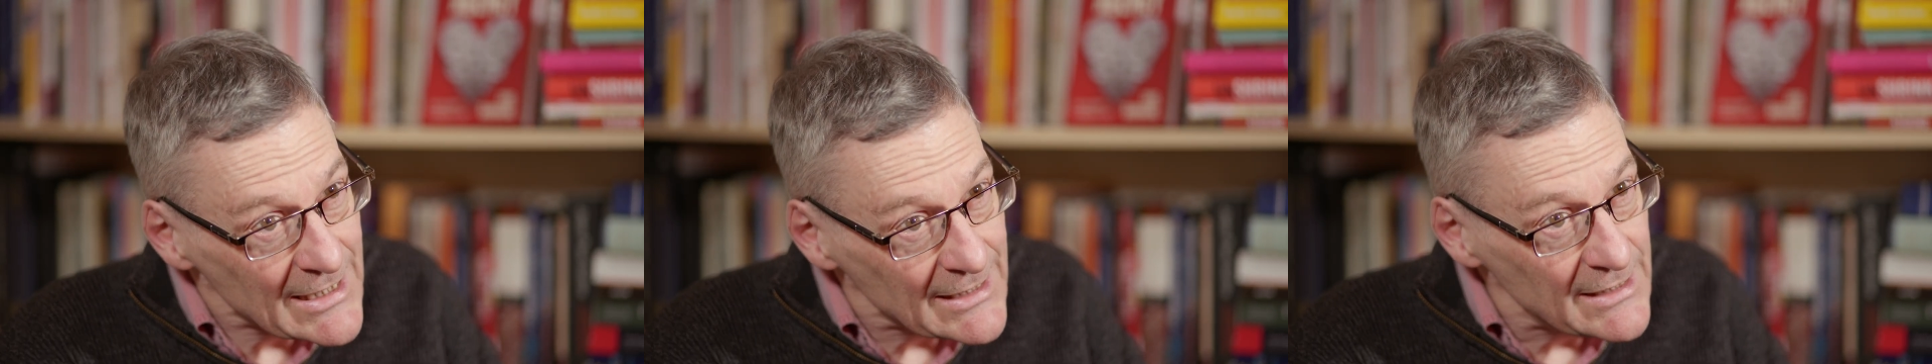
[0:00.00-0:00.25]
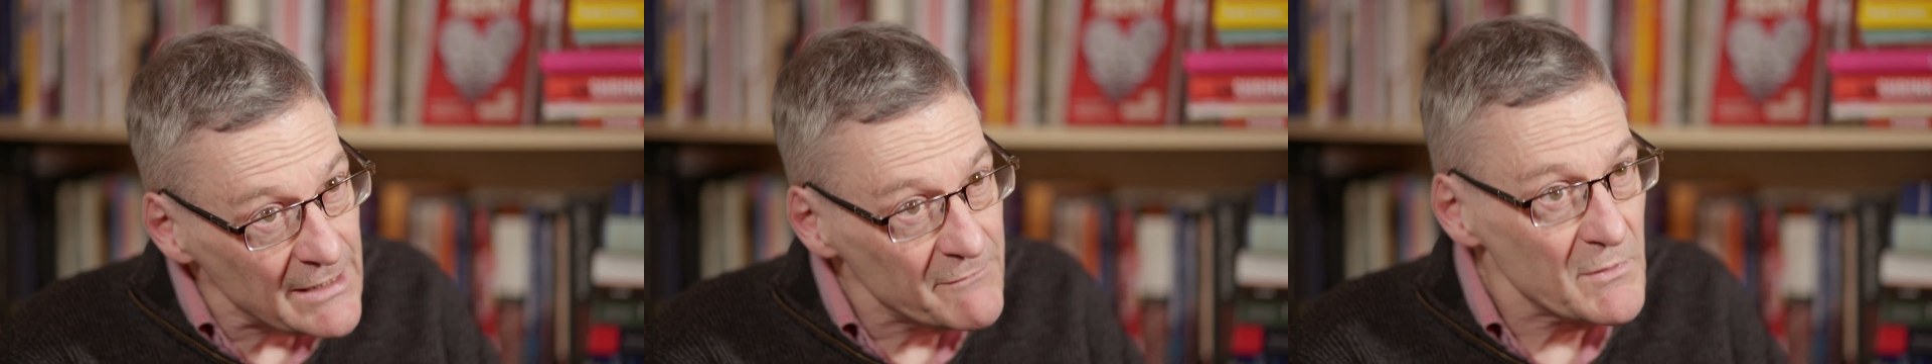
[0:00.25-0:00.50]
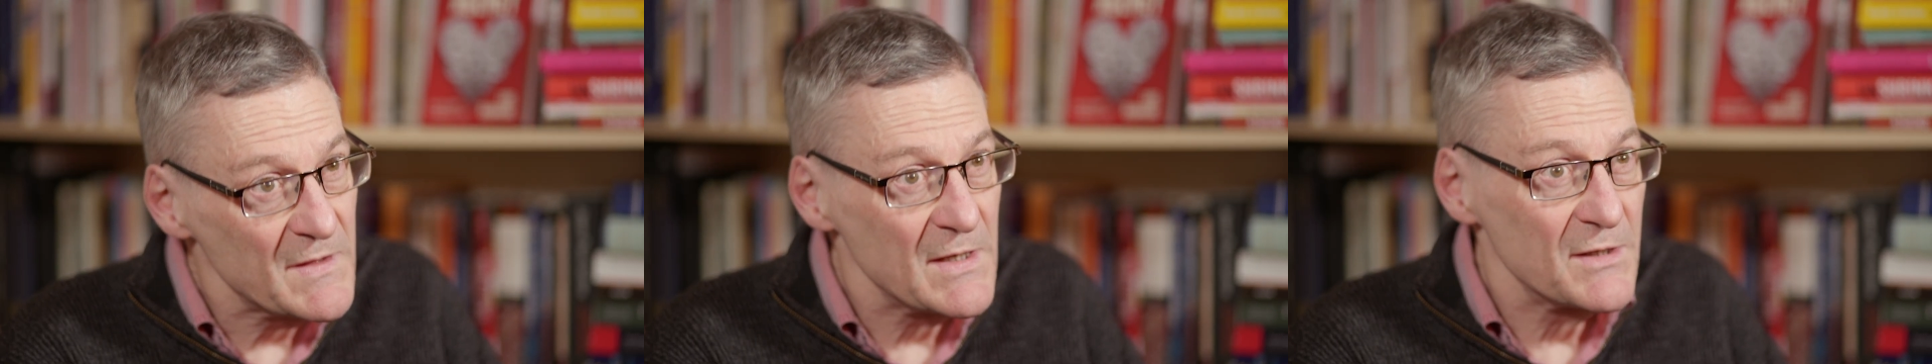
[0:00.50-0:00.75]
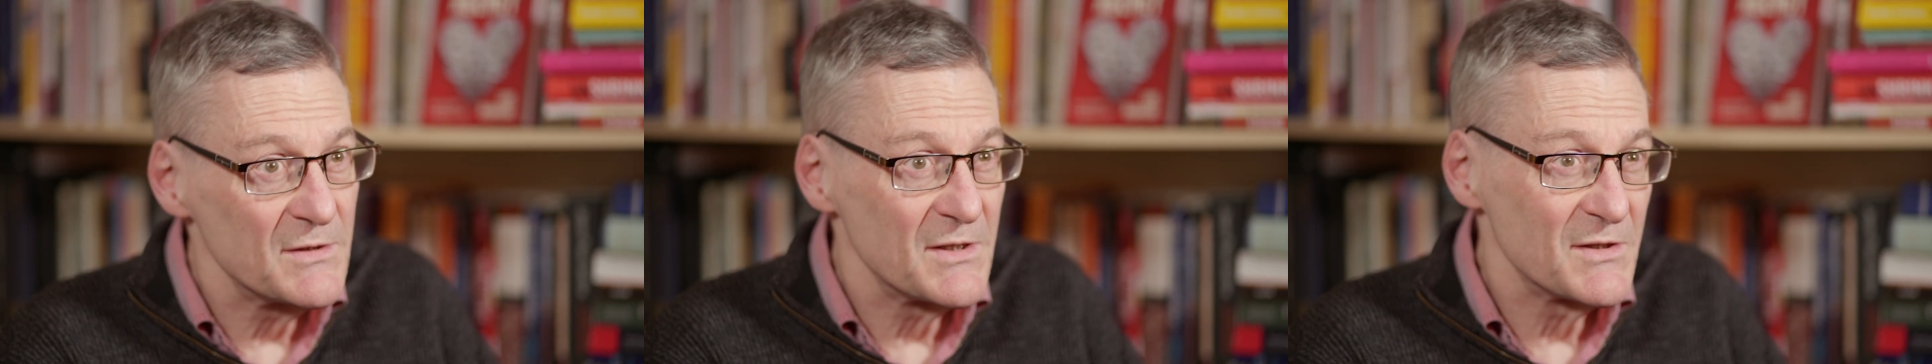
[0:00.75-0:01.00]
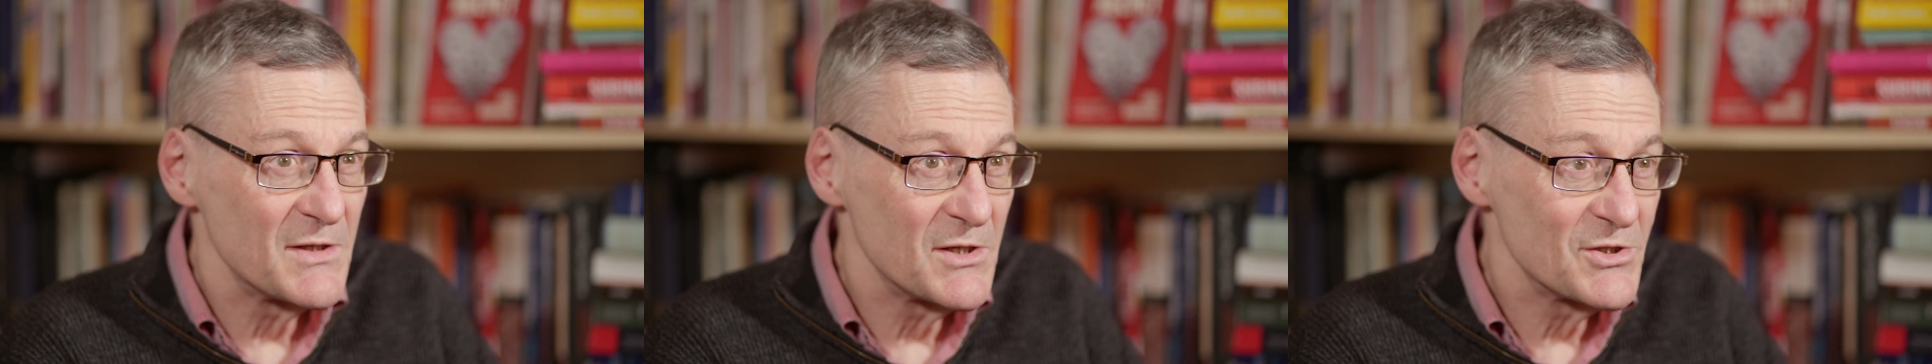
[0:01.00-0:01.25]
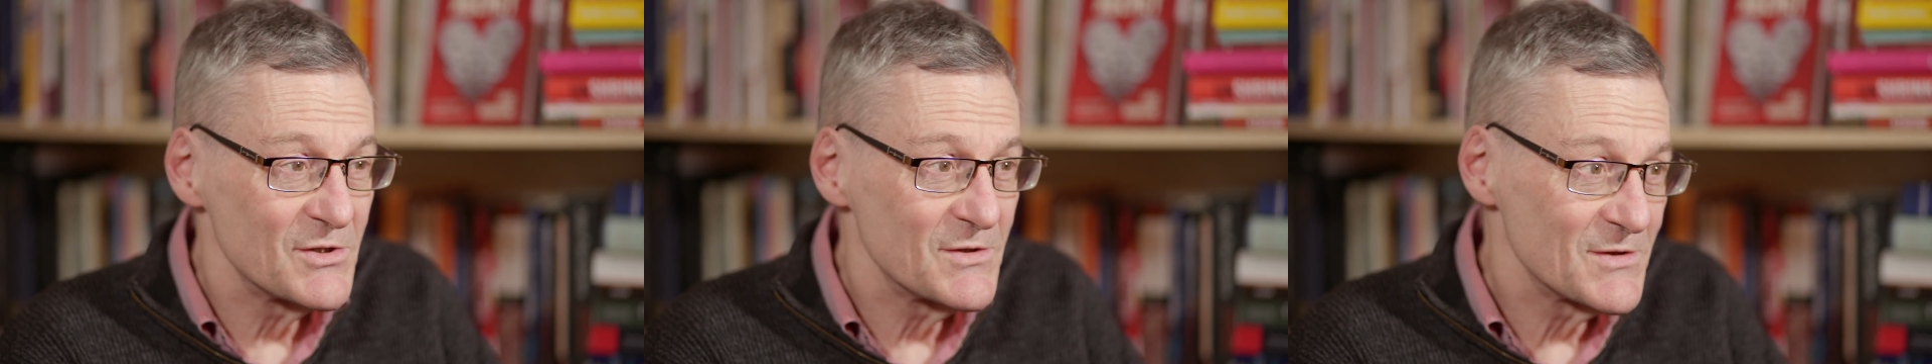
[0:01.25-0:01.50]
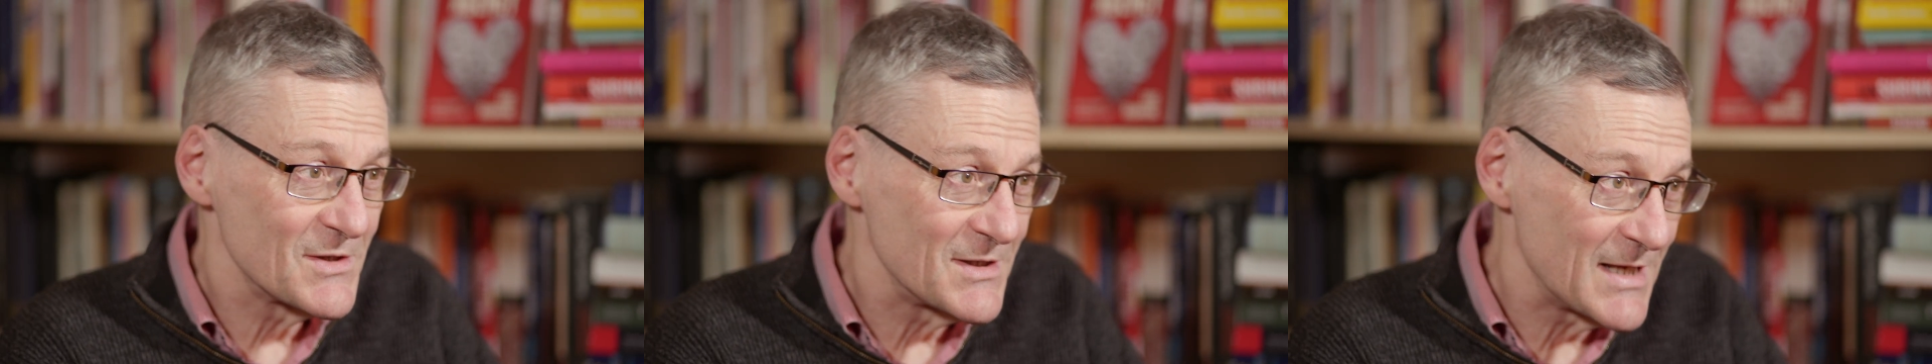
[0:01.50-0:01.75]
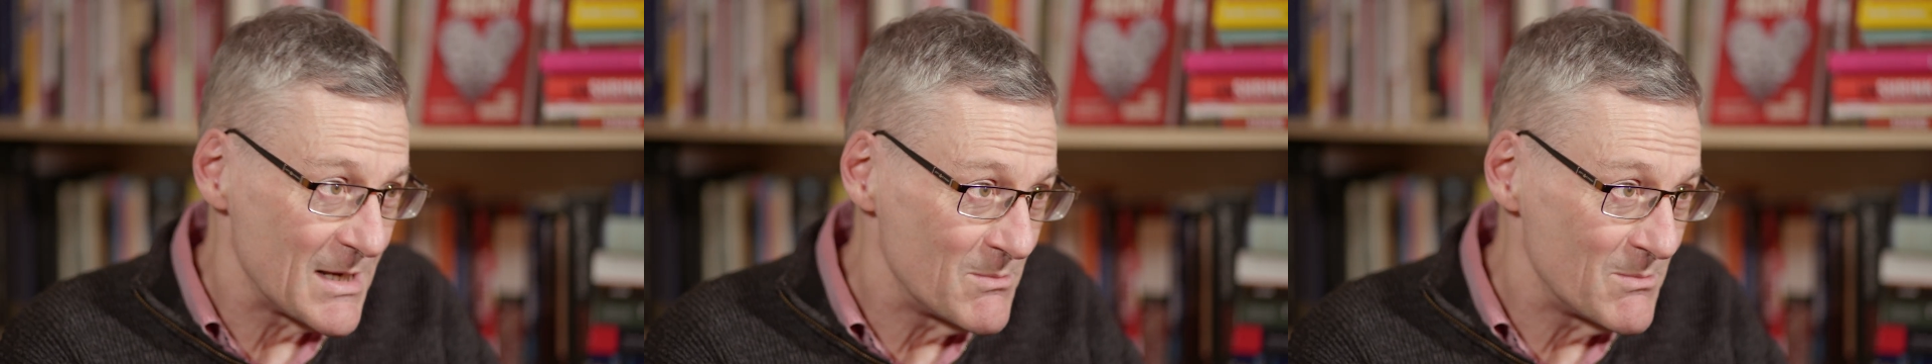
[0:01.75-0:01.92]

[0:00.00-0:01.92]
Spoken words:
live with these decisions and